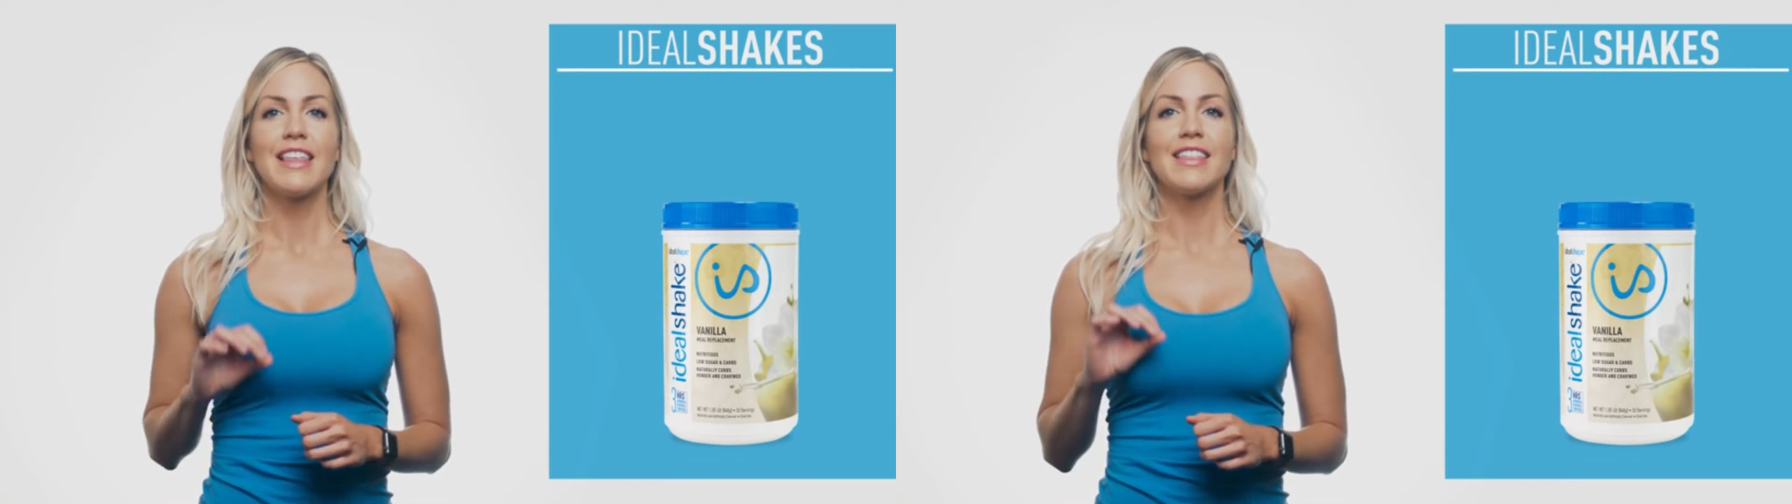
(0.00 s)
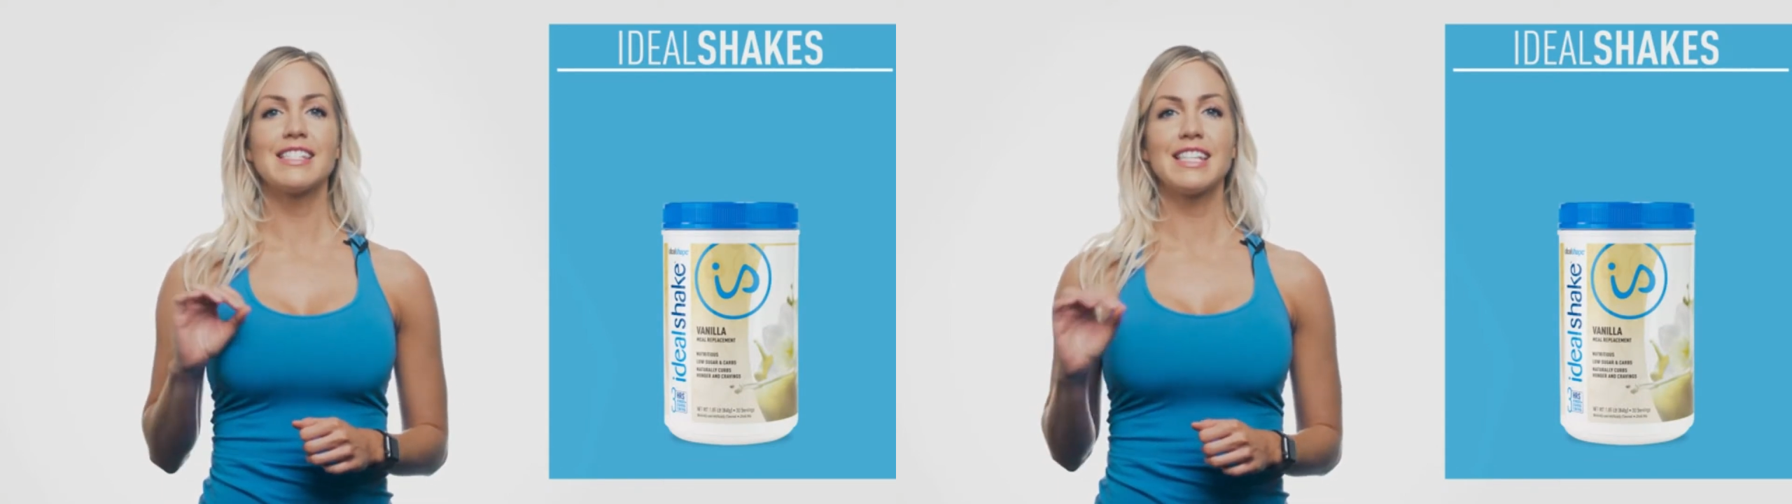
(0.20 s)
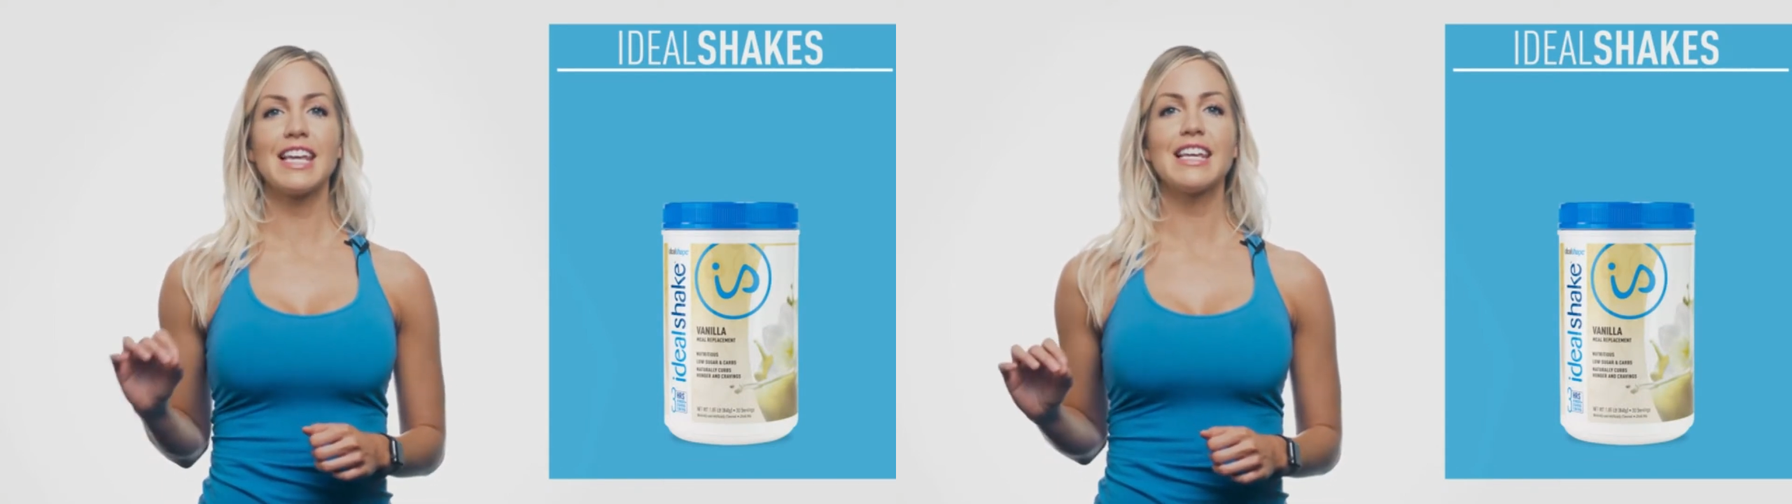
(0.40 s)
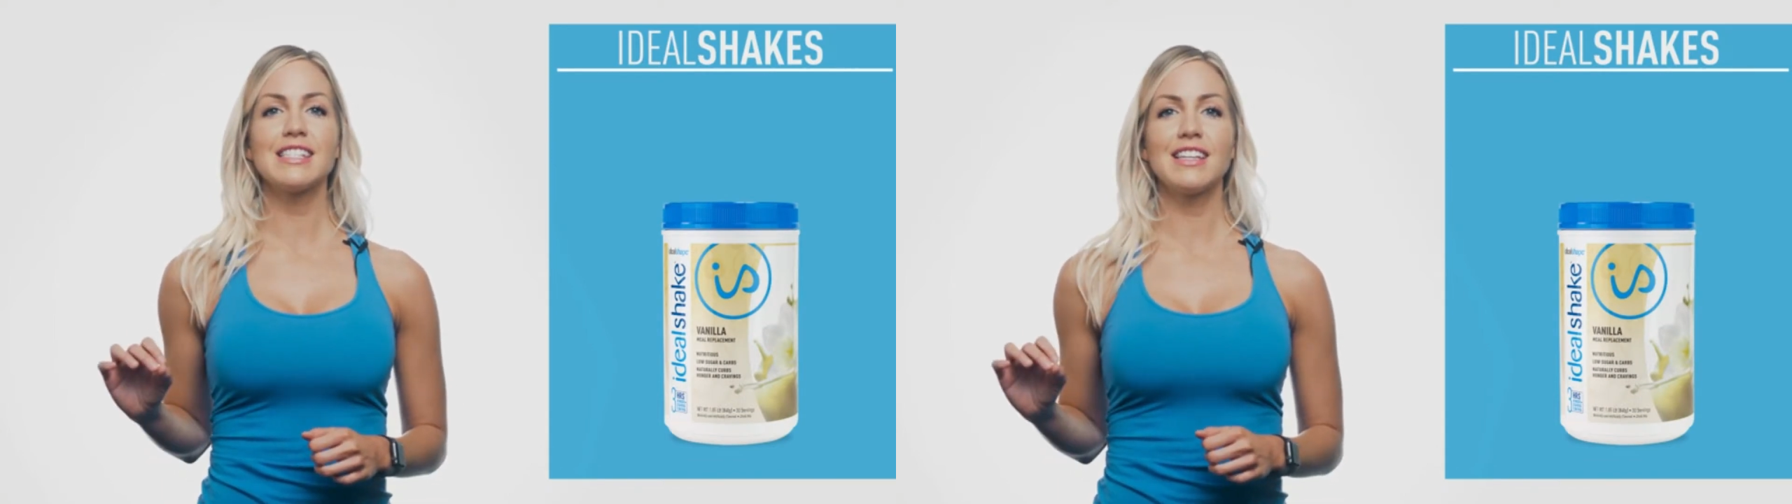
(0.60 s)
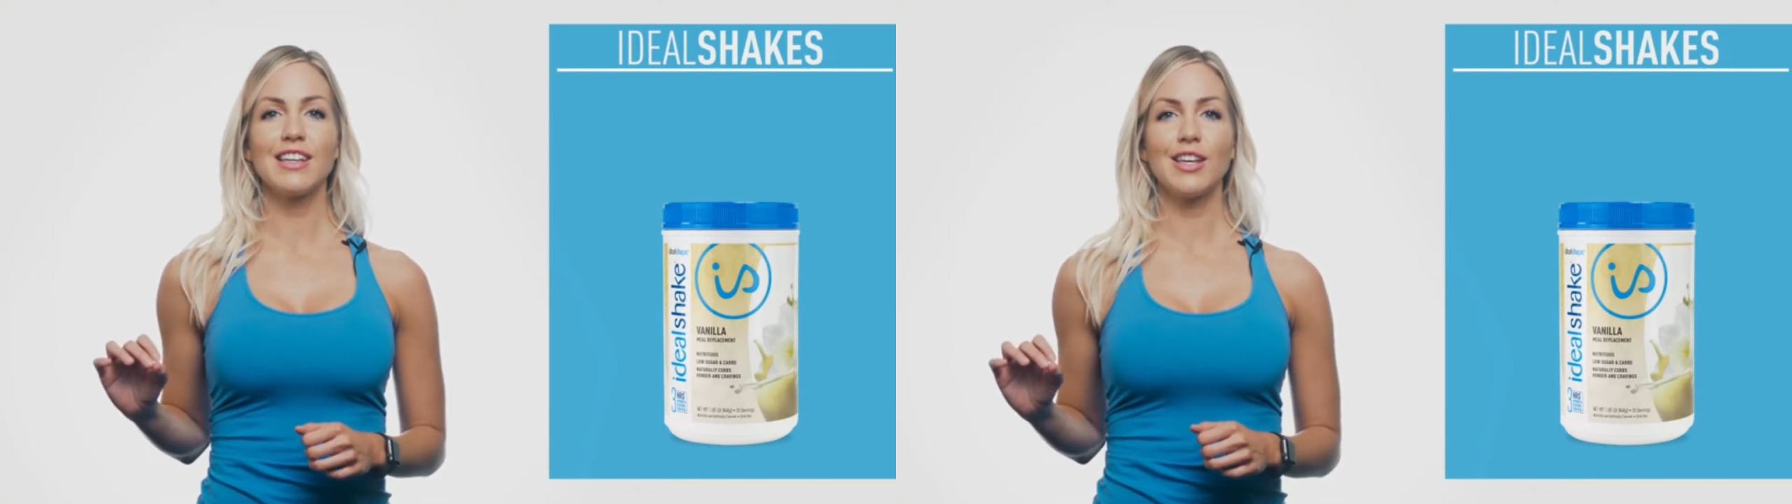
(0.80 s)
that's
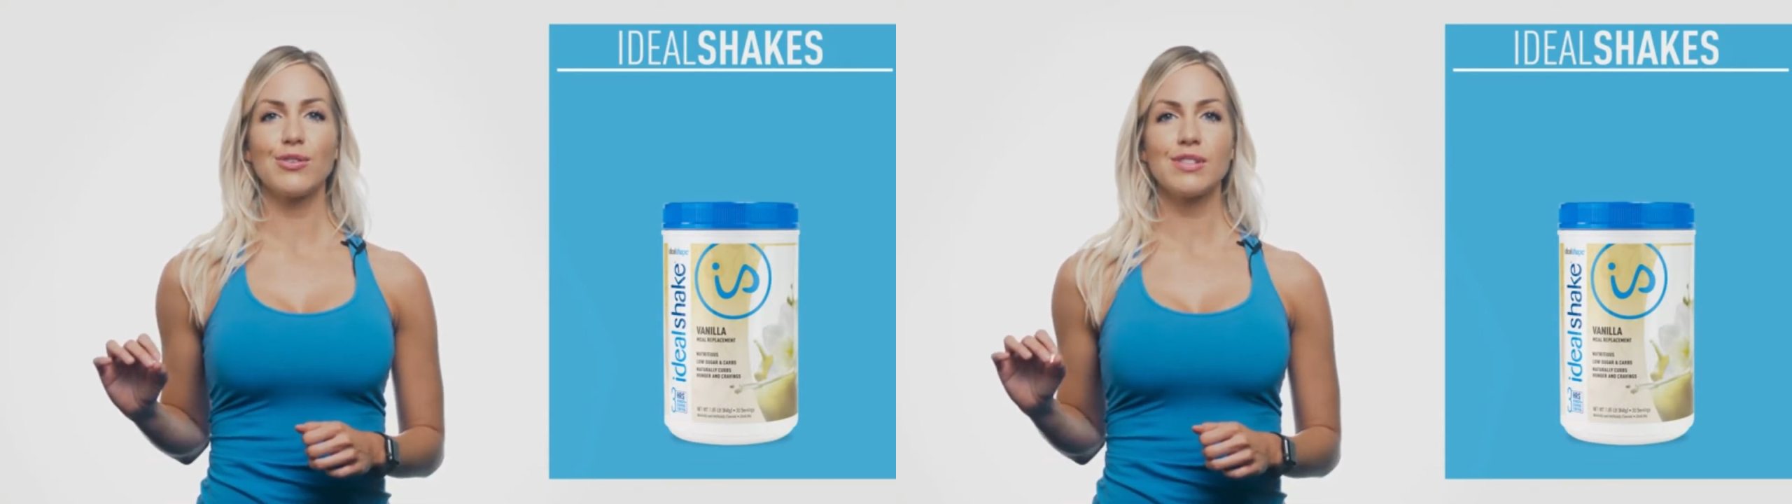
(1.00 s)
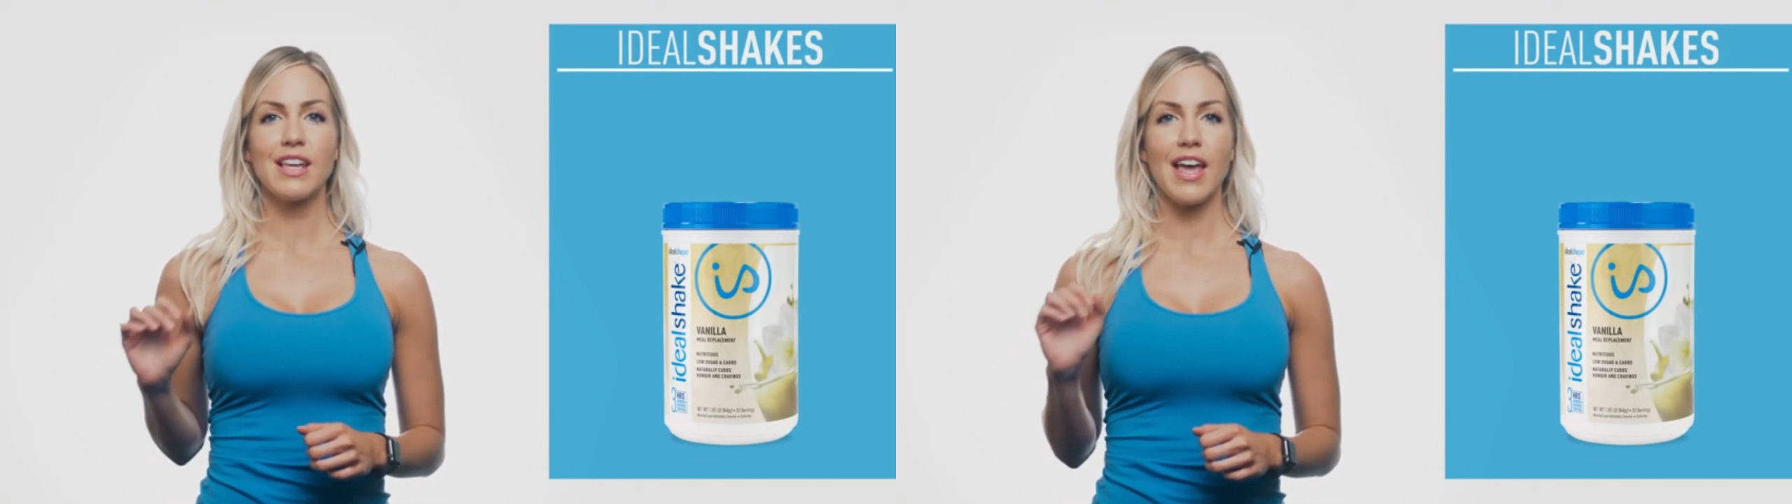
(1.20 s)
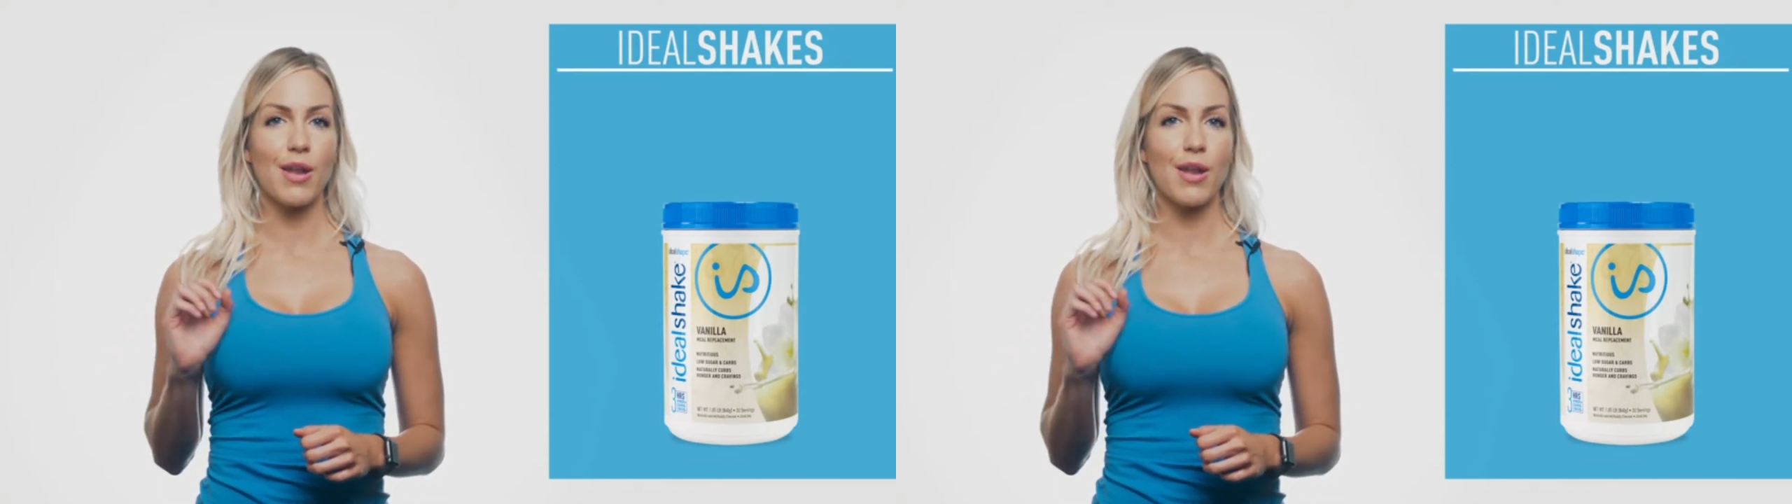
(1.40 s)
easy to use